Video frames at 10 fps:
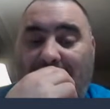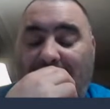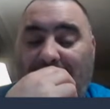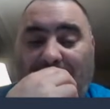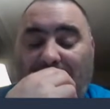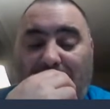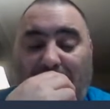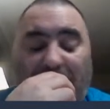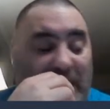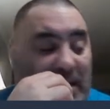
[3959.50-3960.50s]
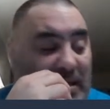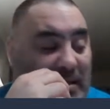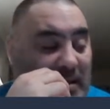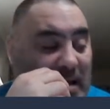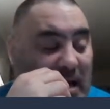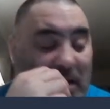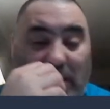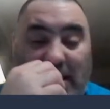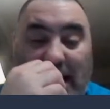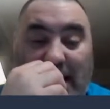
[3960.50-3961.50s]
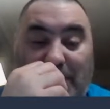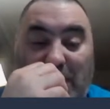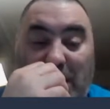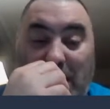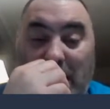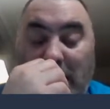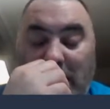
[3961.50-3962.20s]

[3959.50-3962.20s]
I don't remember either. I know there's IDP in it.